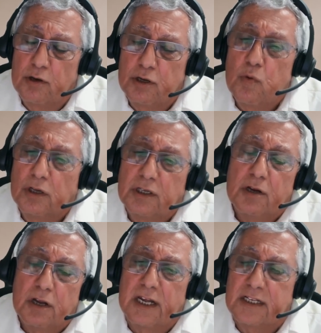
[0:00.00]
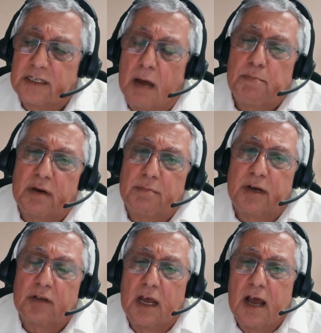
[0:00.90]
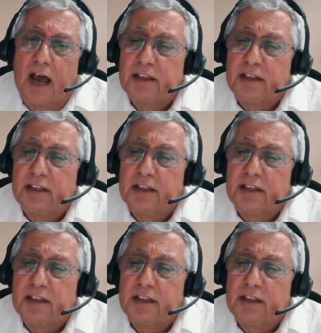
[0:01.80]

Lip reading: You wanted an example, but I